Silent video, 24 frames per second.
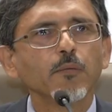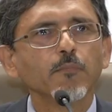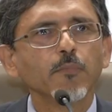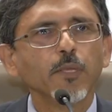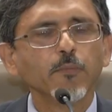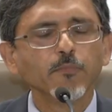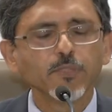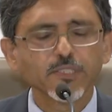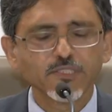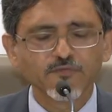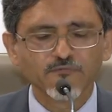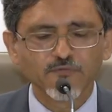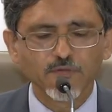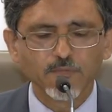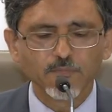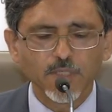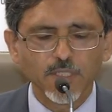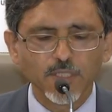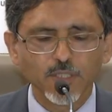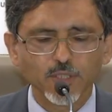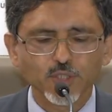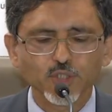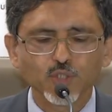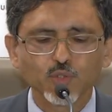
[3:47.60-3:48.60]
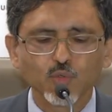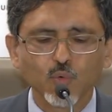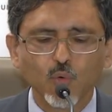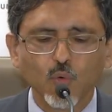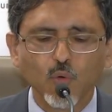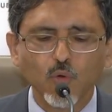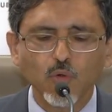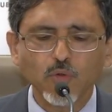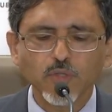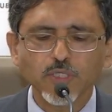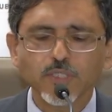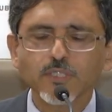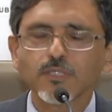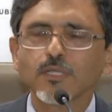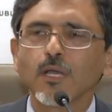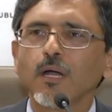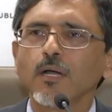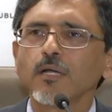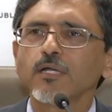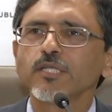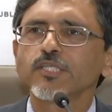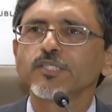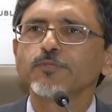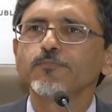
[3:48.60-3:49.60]
members of the media, should all the
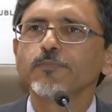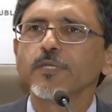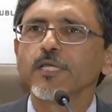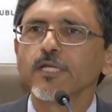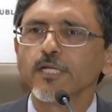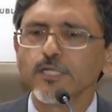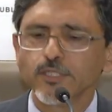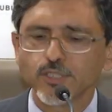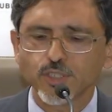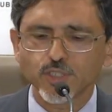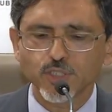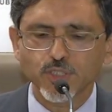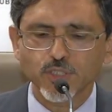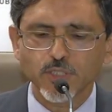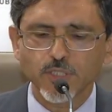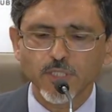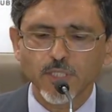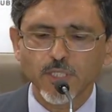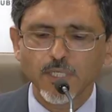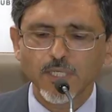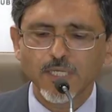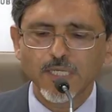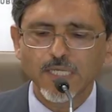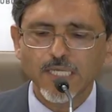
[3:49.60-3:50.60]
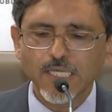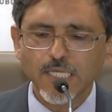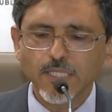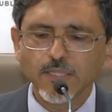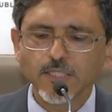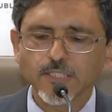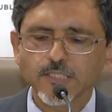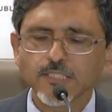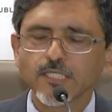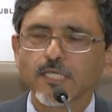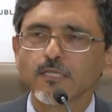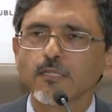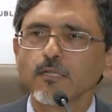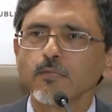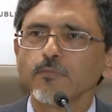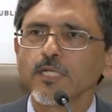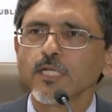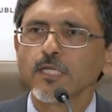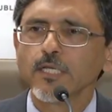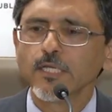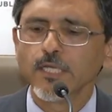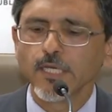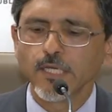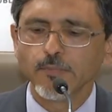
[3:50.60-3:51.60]
targets be reached in the
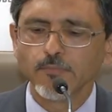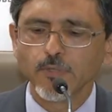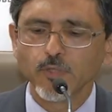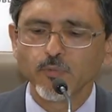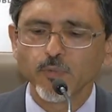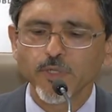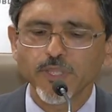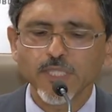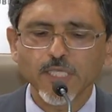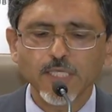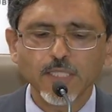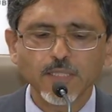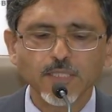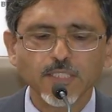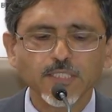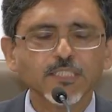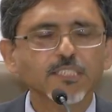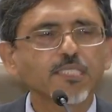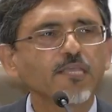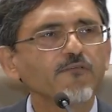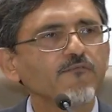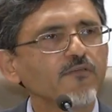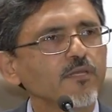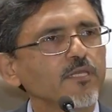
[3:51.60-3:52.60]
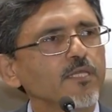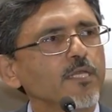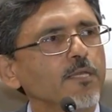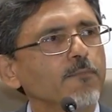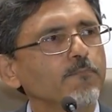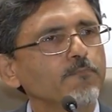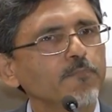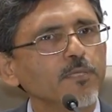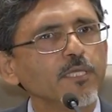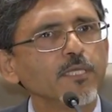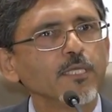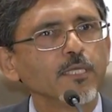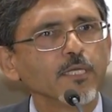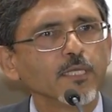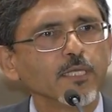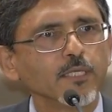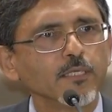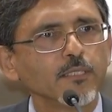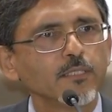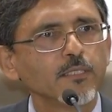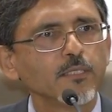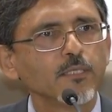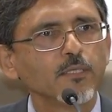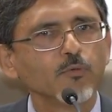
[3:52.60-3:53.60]
settlement agreement within the 7-year
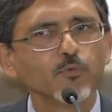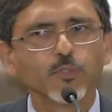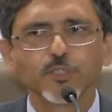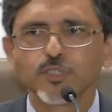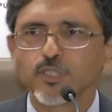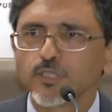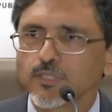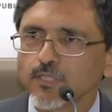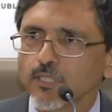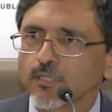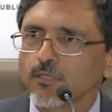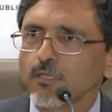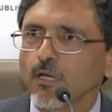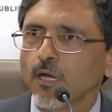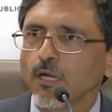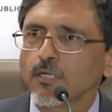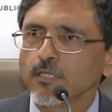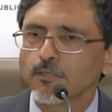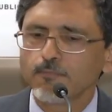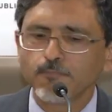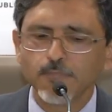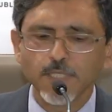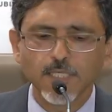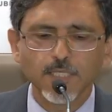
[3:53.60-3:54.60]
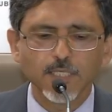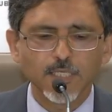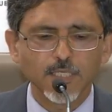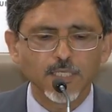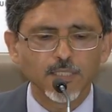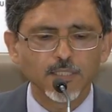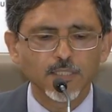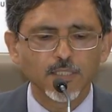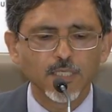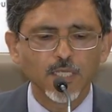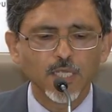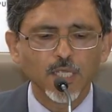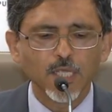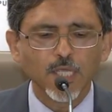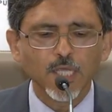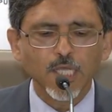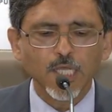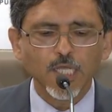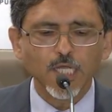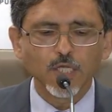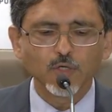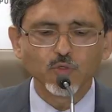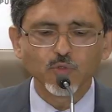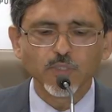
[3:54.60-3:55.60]
period, which is the target period,
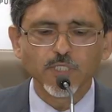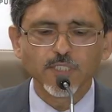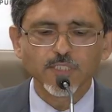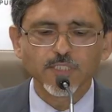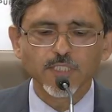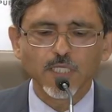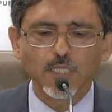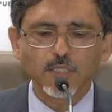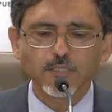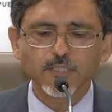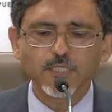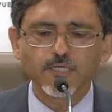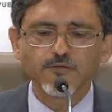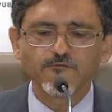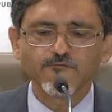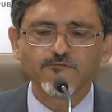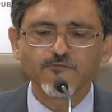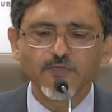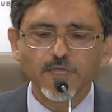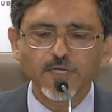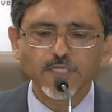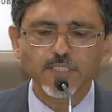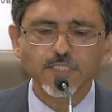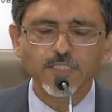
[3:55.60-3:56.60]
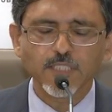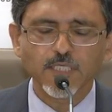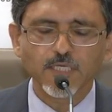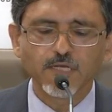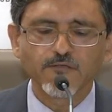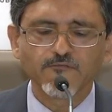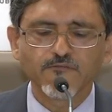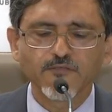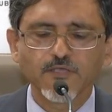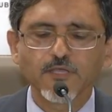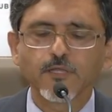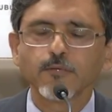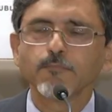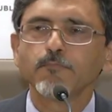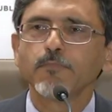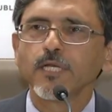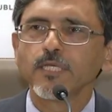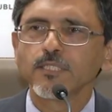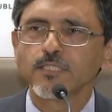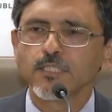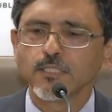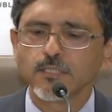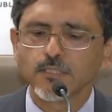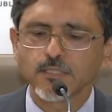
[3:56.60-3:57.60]
it would result in a very significant
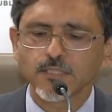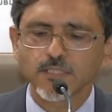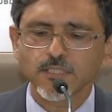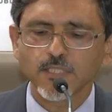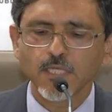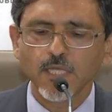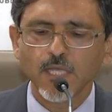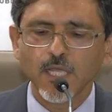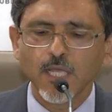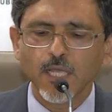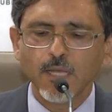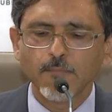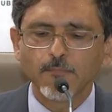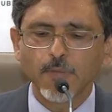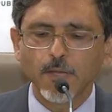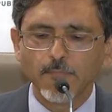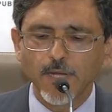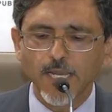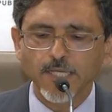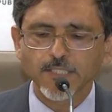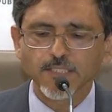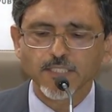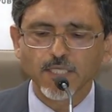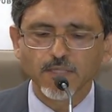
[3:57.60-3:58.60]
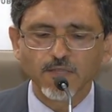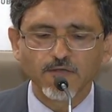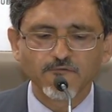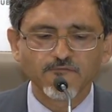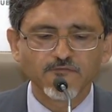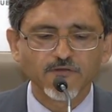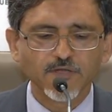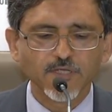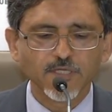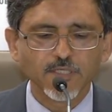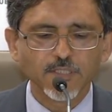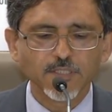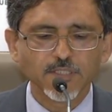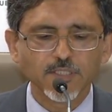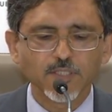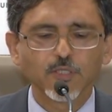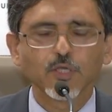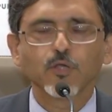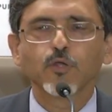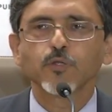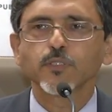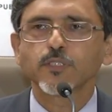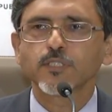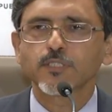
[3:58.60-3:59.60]
presence by Black South Africans in
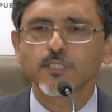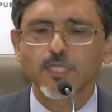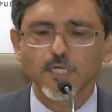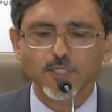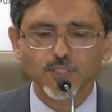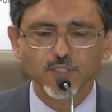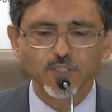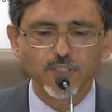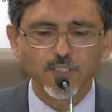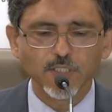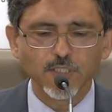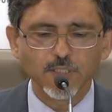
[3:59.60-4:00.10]
the construction